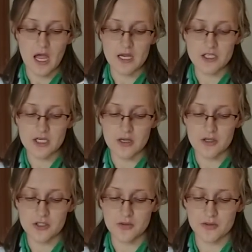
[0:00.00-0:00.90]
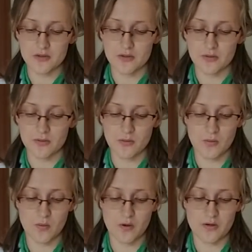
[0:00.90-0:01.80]
I challenge you as Gold
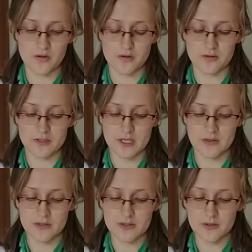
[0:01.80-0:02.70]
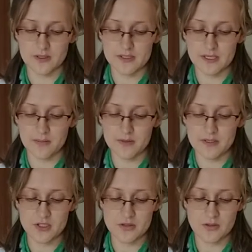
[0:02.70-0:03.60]
Award Girl Scouts to accept
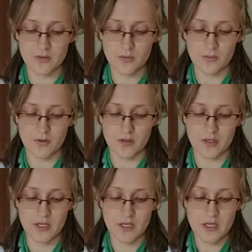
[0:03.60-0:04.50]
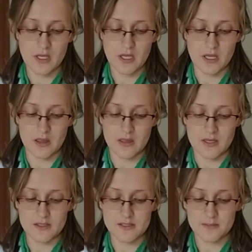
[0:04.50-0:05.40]
this award in
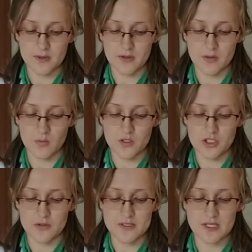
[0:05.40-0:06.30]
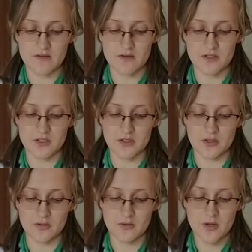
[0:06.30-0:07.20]
this spirit in which it was given to
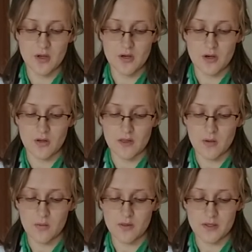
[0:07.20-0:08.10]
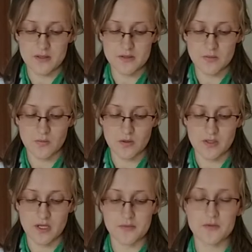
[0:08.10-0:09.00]
you. Know that with this
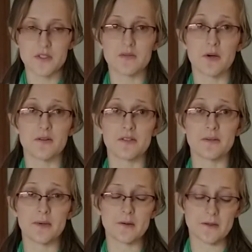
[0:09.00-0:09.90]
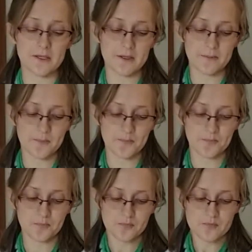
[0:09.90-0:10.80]
award comes responsibility.
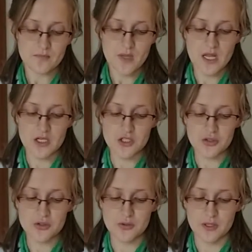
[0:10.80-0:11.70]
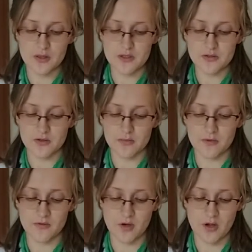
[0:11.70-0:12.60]
As you join this group
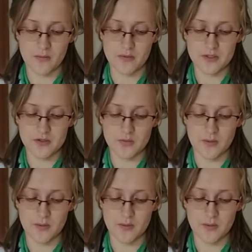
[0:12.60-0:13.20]
of accomplished